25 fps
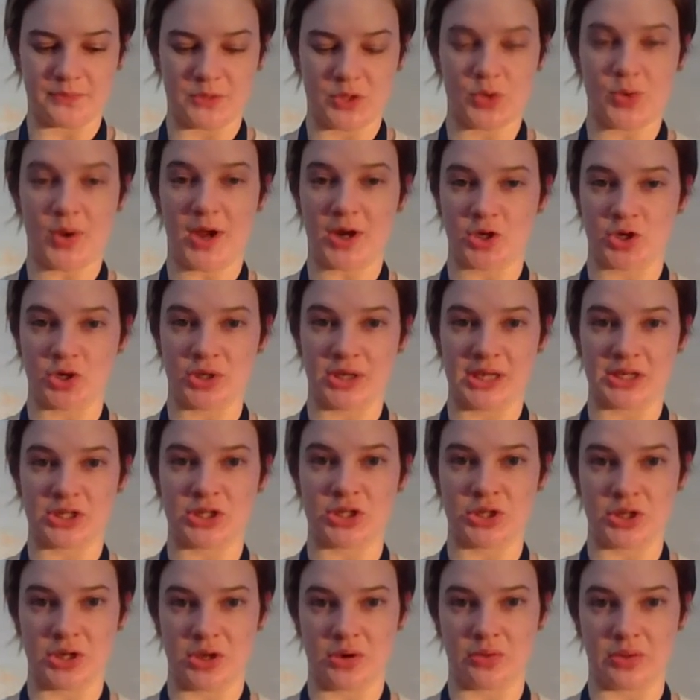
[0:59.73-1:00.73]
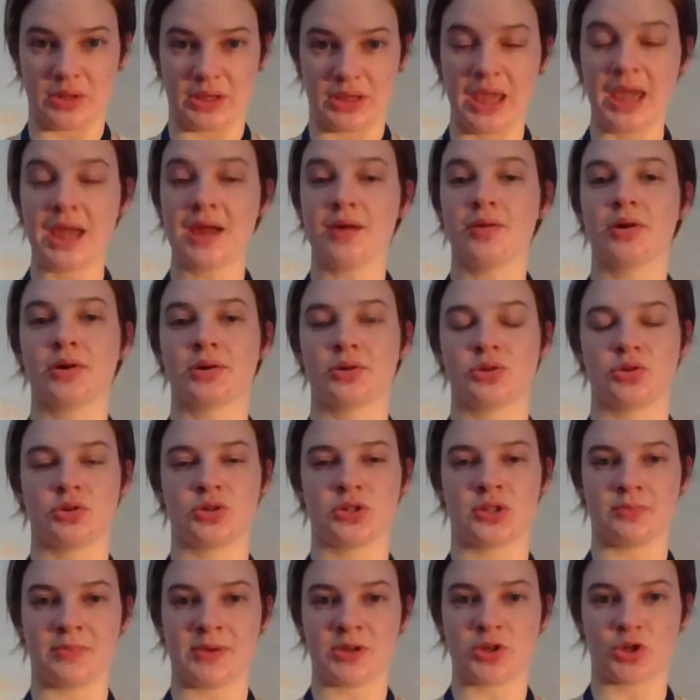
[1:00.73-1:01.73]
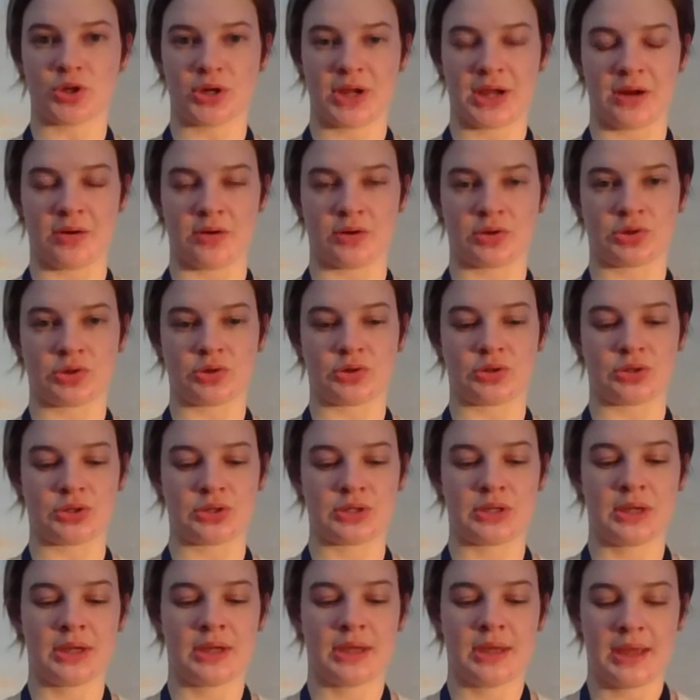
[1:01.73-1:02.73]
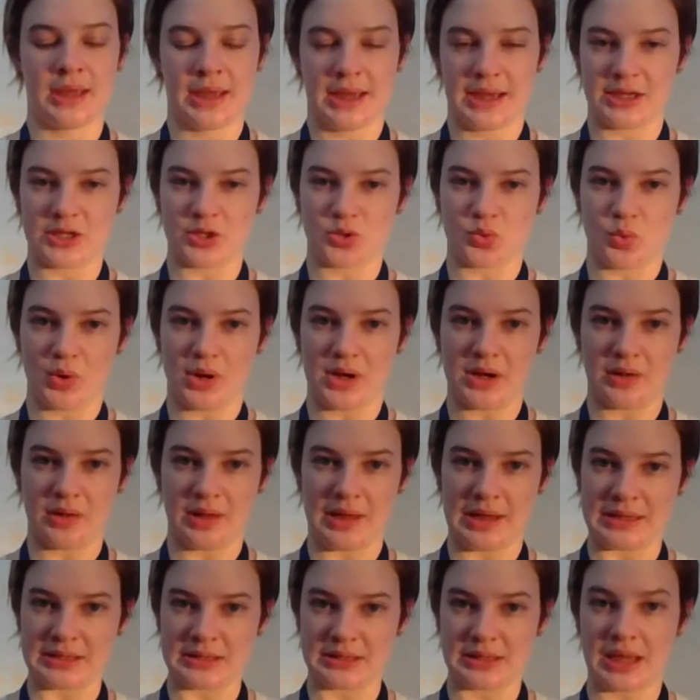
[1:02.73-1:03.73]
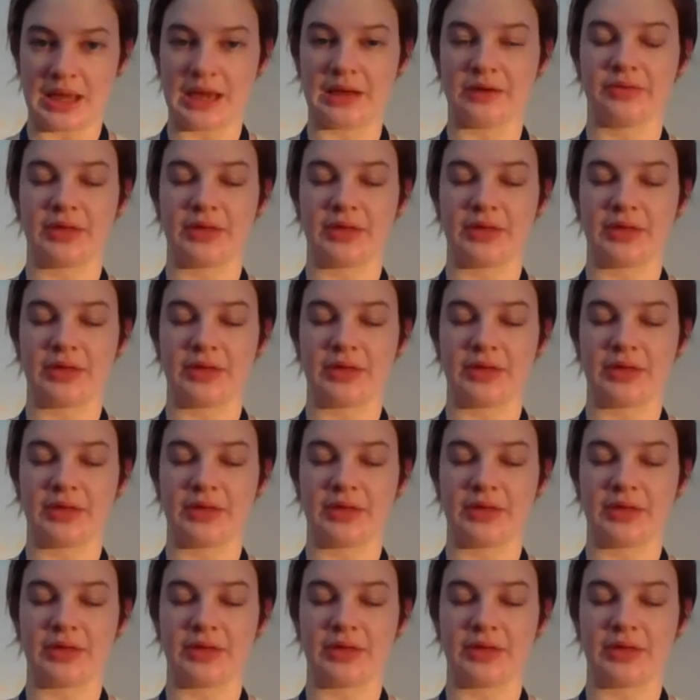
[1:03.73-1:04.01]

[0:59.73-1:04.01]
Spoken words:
to actually get to know the characters, the major characters, as well as kind